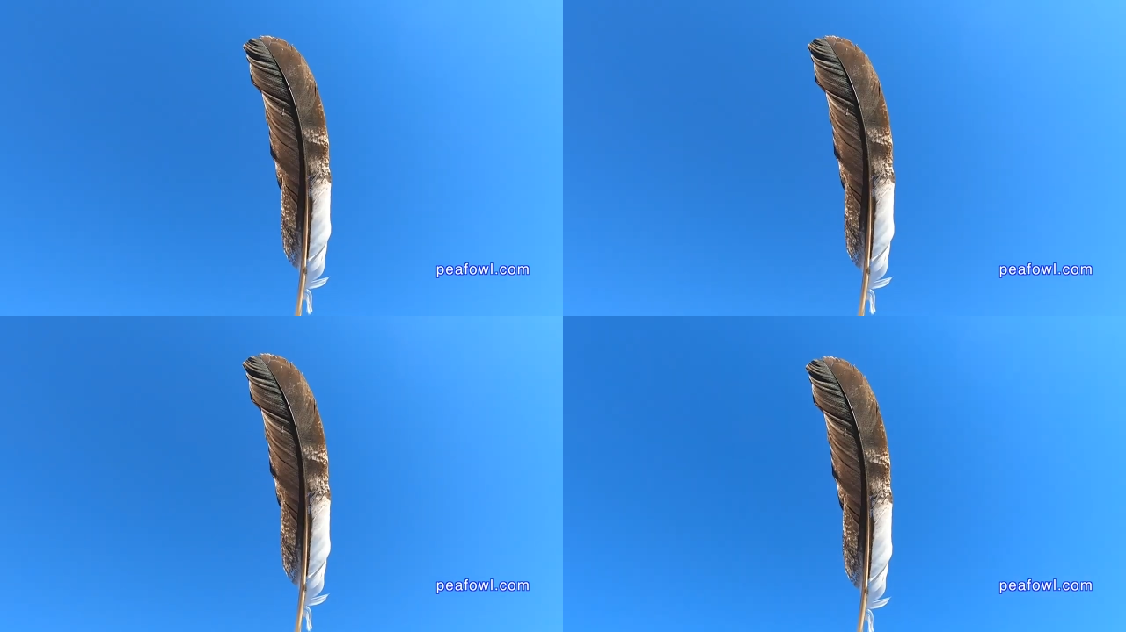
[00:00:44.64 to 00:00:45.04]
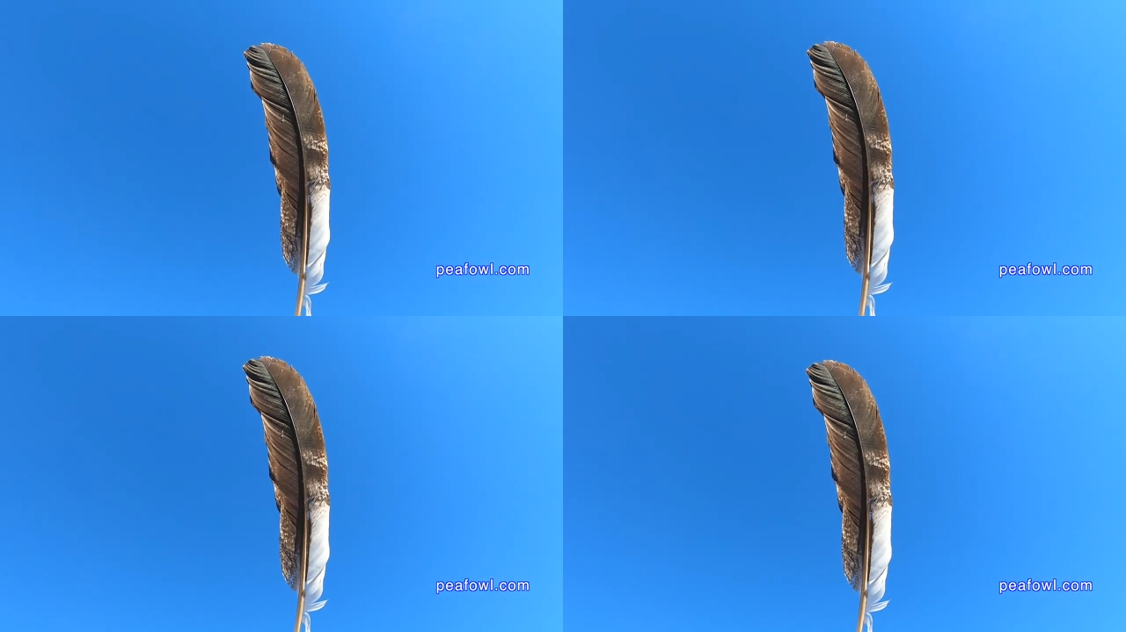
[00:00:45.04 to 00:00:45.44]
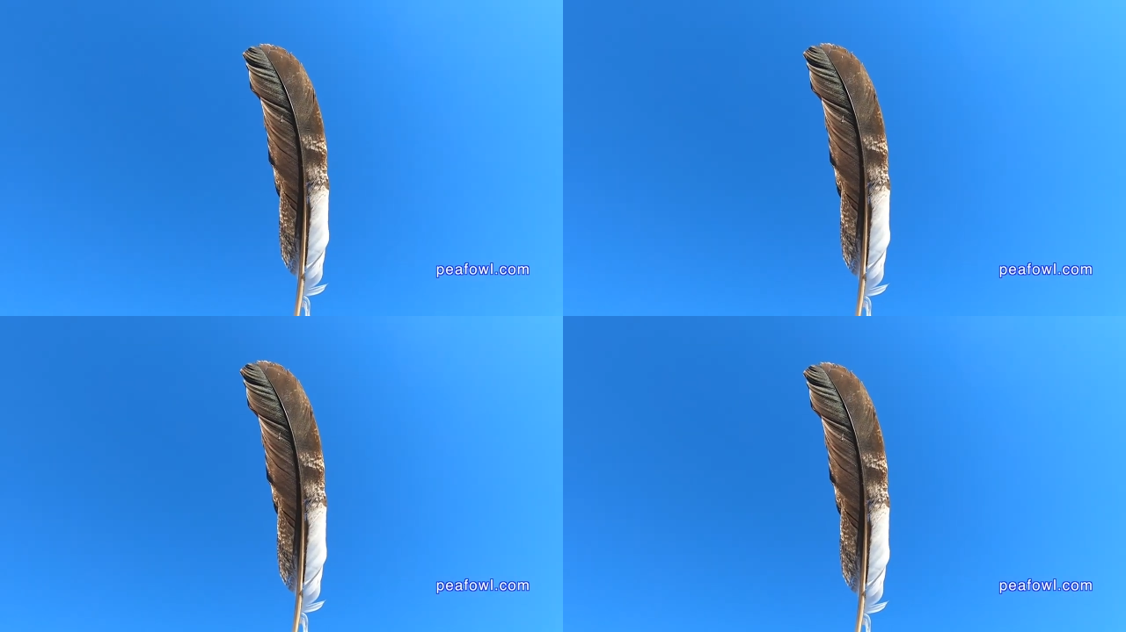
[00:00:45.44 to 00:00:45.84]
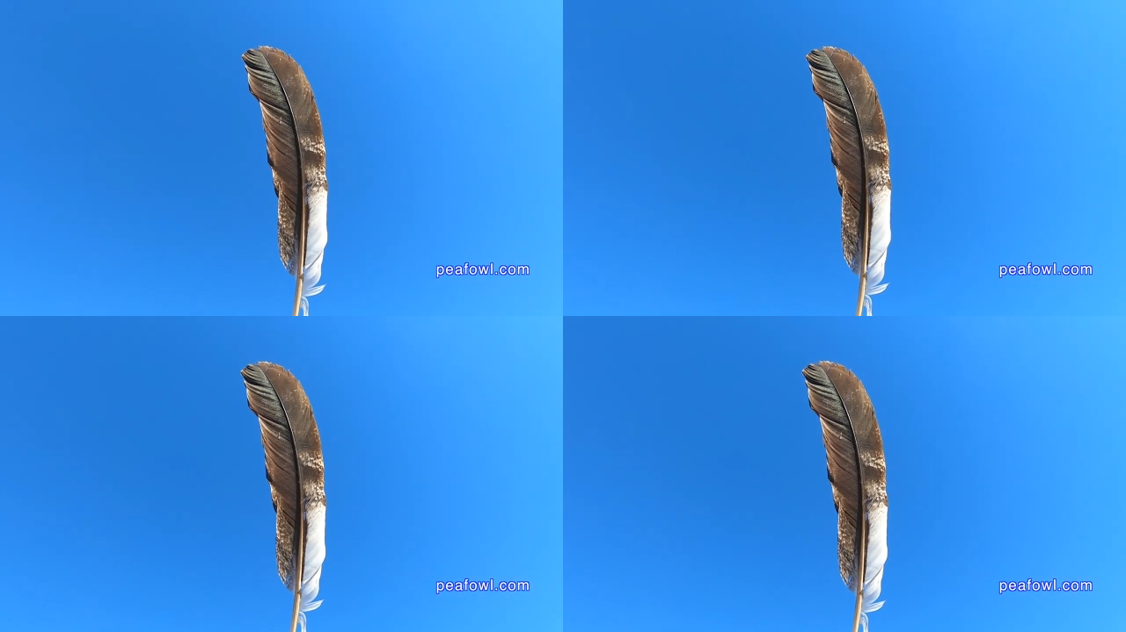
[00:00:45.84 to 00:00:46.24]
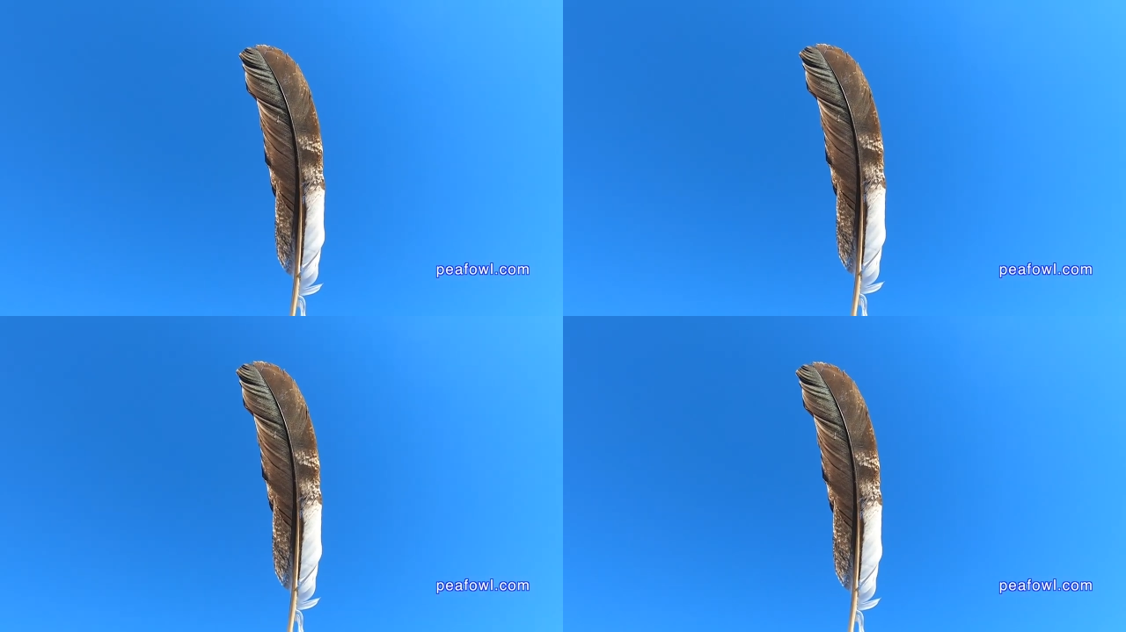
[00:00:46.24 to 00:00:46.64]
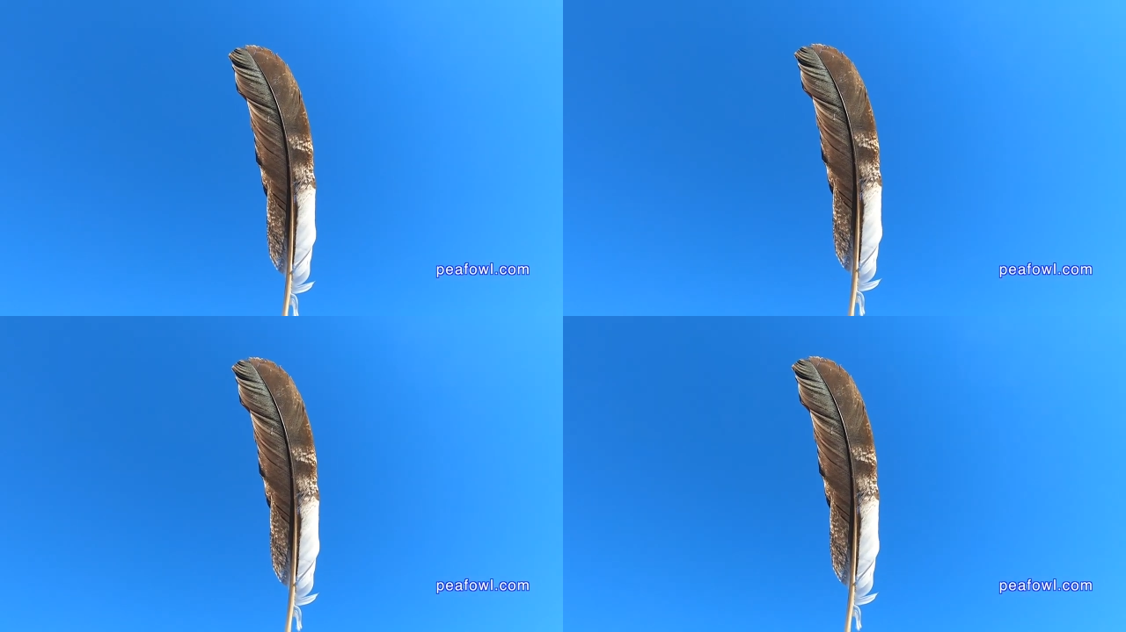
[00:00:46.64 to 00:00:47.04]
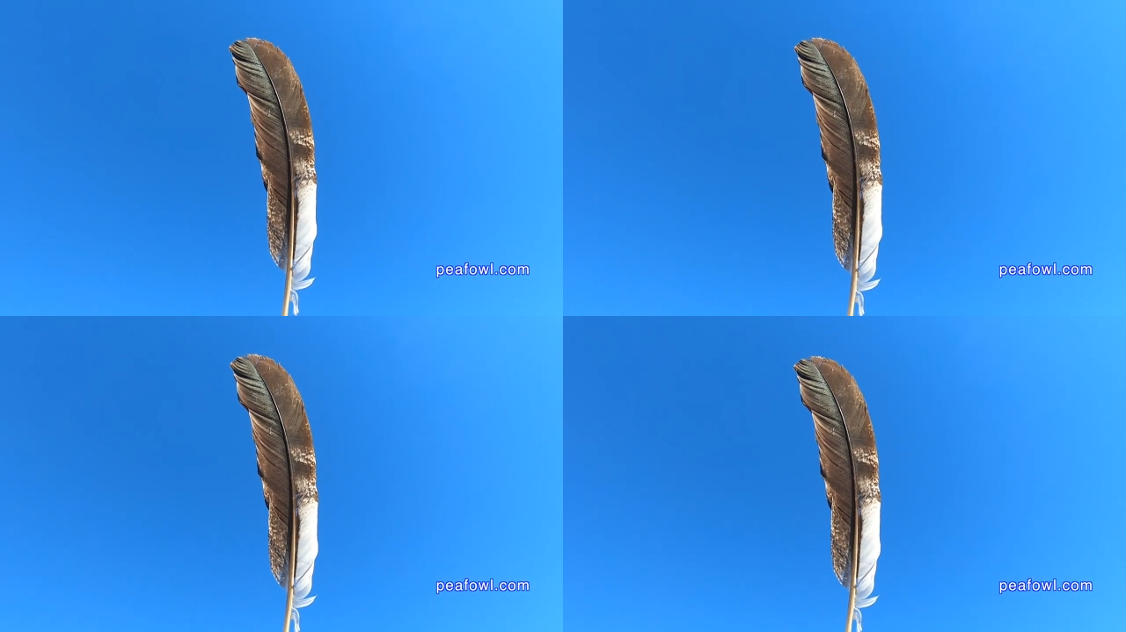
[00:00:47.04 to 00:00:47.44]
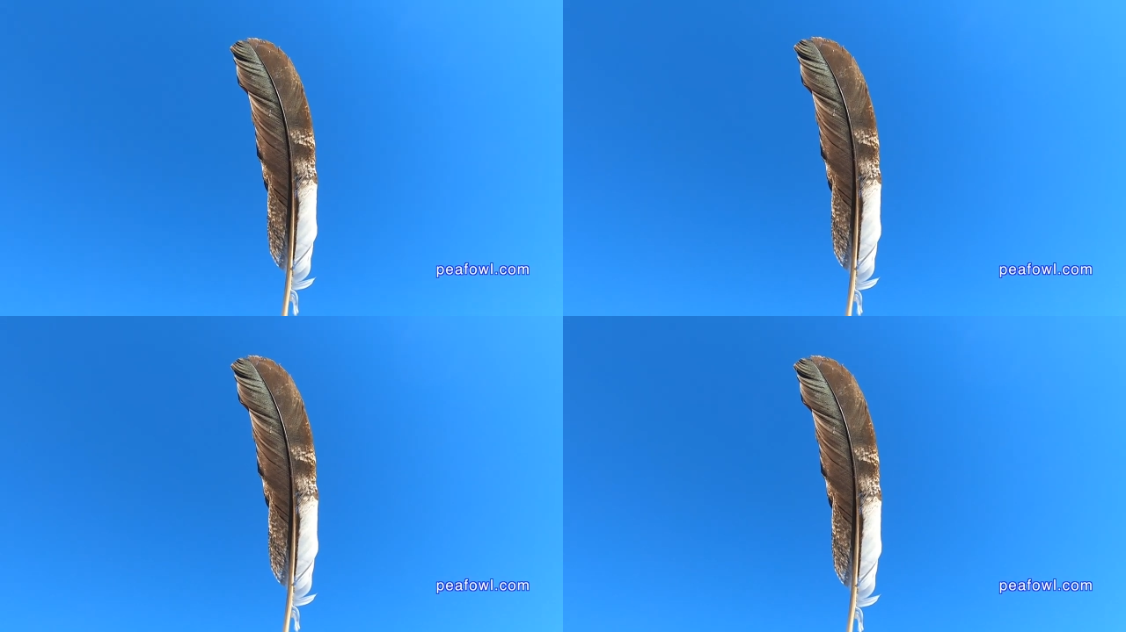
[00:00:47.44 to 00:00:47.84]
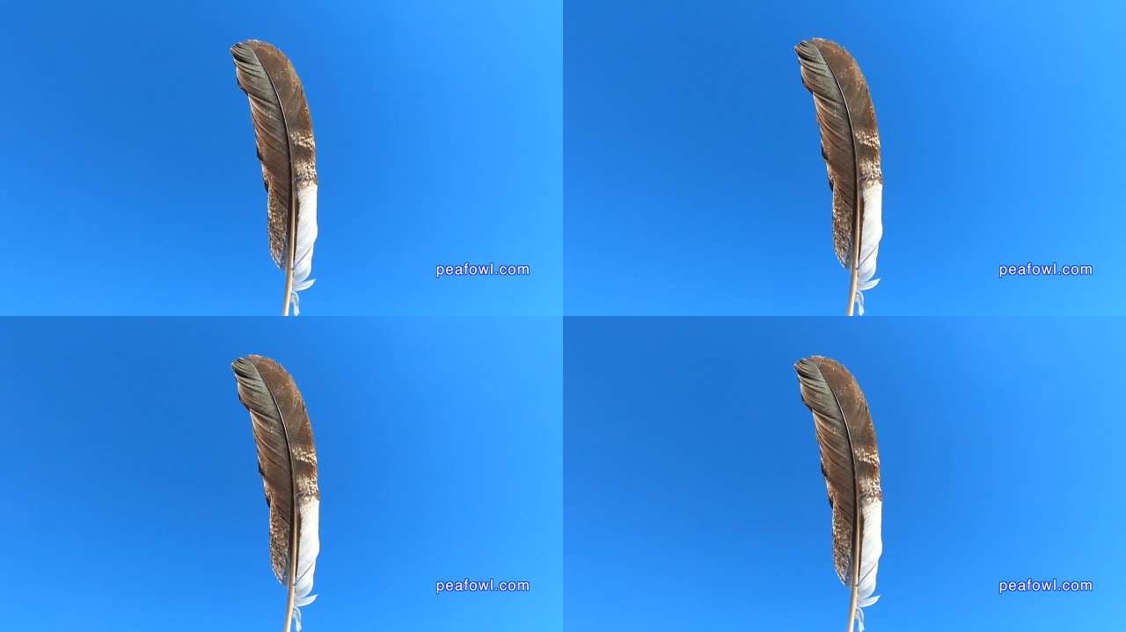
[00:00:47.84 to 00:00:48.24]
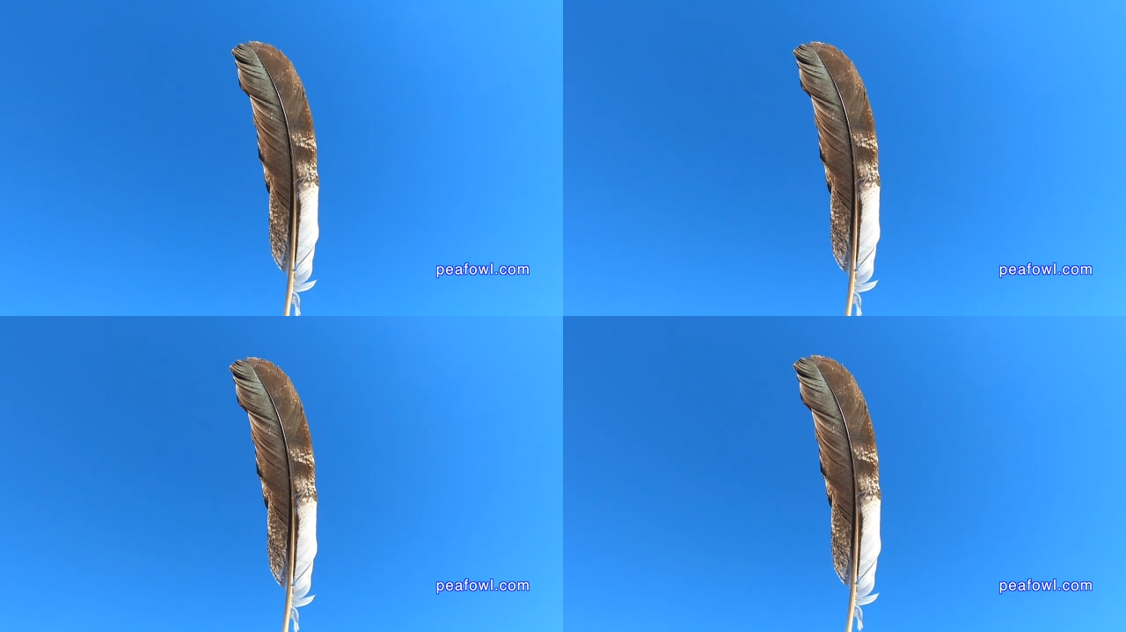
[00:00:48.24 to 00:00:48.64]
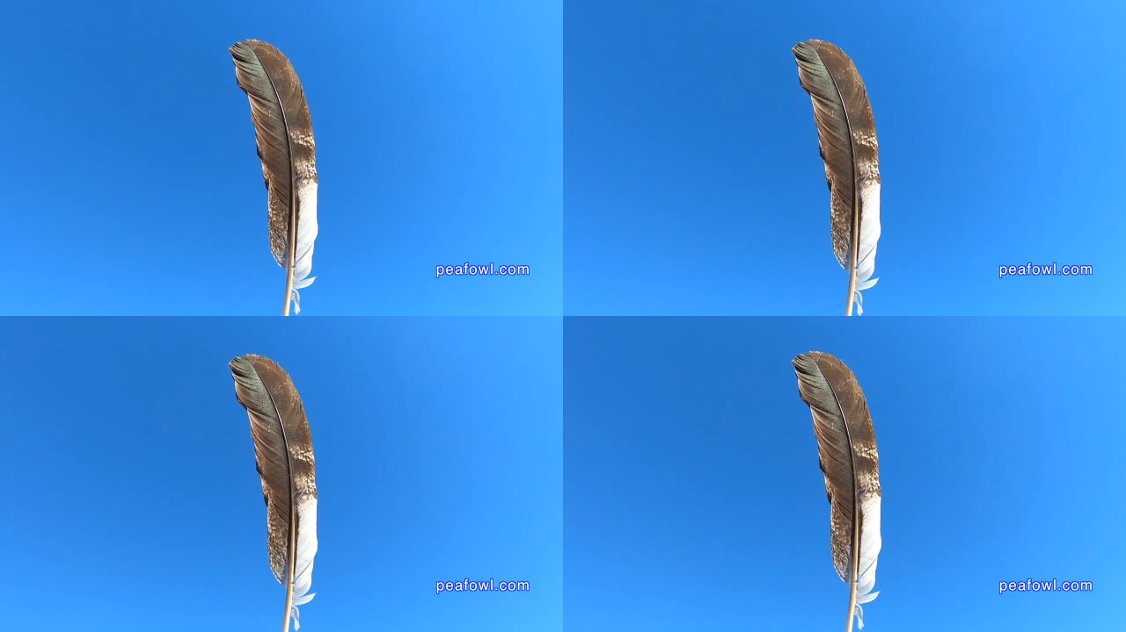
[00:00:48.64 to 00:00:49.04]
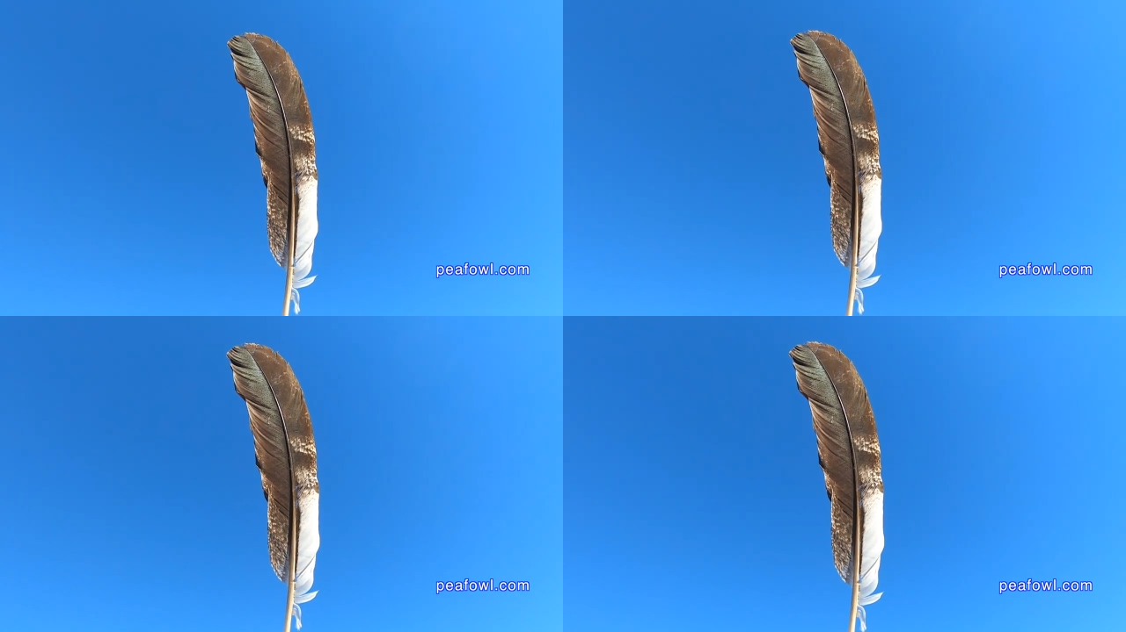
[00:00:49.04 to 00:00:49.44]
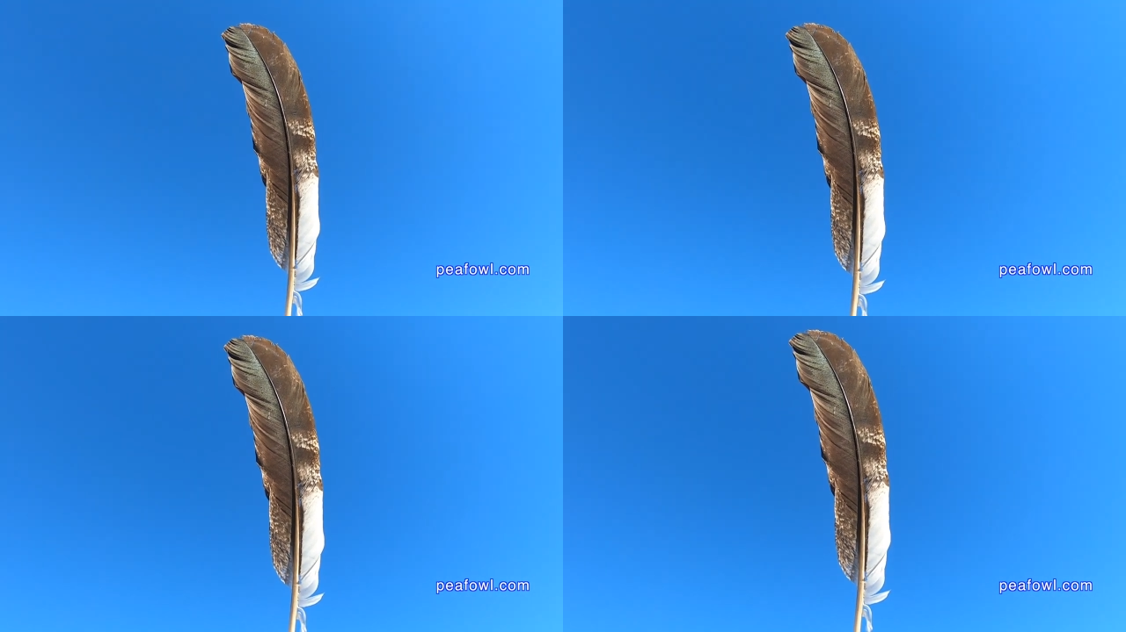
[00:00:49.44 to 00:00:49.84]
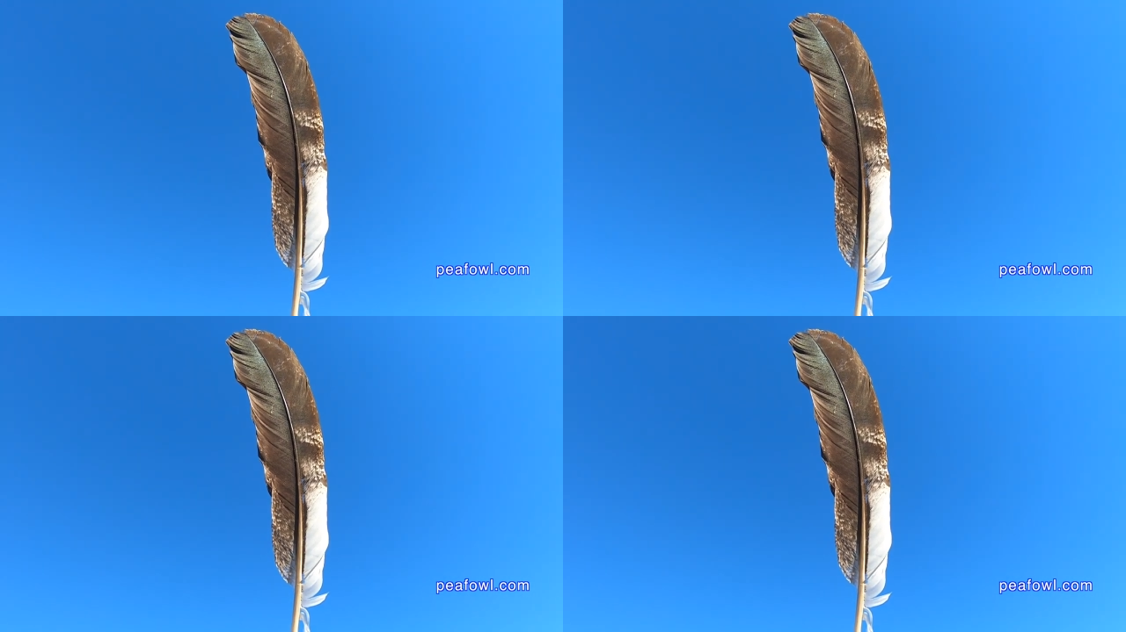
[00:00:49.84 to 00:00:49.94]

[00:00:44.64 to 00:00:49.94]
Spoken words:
[unreadable: no face in view]